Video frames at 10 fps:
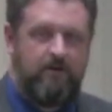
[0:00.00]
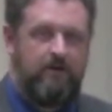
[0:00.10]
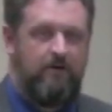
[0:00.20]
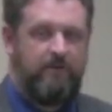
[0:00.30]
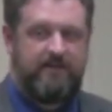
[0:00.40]

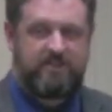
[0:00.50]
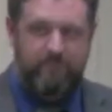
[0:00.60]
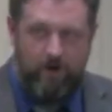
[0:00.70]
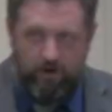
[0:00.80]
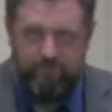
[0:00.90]
You know, like
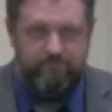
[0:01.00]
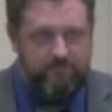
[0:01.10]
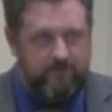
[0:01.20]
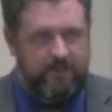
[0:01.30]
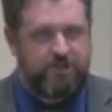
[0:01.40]
small,
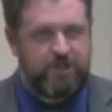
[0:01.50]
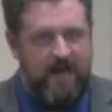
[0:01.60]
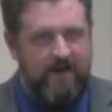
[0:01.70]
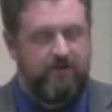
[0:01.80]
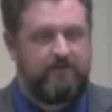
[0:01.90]
like a
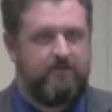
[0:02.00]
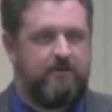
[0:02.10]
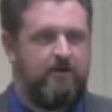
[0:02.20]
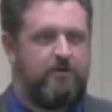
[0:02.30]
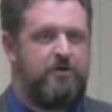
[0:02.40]
child.
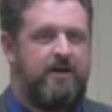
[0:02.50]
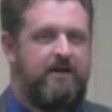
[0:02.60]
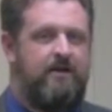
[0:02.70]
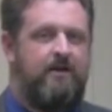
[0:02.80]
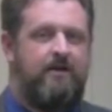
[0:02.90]
You know, you
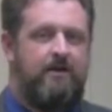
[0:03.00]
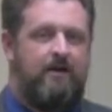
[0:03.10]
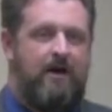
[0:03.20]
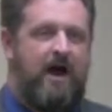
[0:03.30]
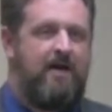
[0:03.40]
can,
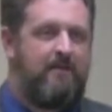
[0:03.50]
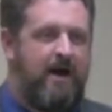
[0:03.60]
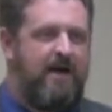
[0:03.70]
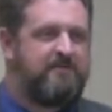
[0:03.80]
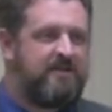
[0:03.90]
I,
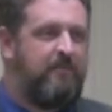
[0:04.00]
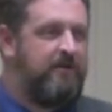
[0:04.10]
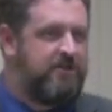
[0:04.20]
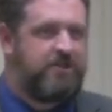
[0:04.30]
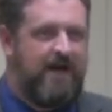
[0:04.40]
I'm
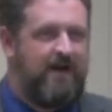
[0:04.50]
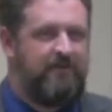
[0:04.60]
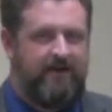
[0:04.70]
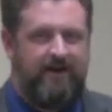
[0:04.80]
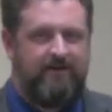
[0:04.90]
somebody's
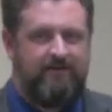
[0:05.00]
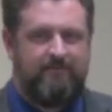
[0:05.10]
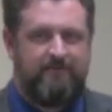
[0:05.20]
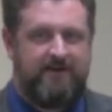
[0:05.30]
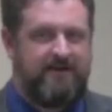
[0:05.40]
child today.
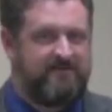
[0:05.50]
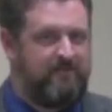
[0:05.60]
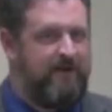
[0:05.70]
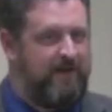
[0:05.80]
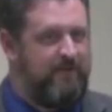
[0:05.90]
But that
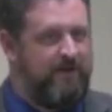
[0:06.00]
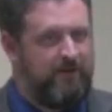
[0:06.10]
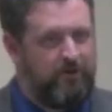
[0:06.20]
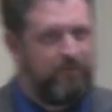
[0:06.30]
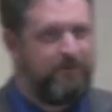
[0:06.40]
doesn't make me a
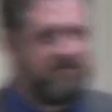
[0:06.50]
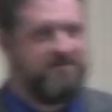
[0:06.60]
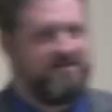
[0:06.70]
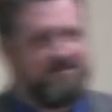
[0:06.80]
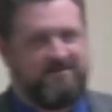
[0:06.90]
little person,
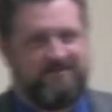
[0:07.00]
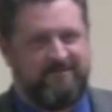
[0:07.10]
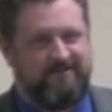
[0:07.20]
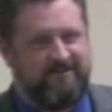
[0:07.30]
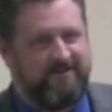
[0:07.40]
does it?
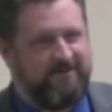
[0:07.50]
Yeah.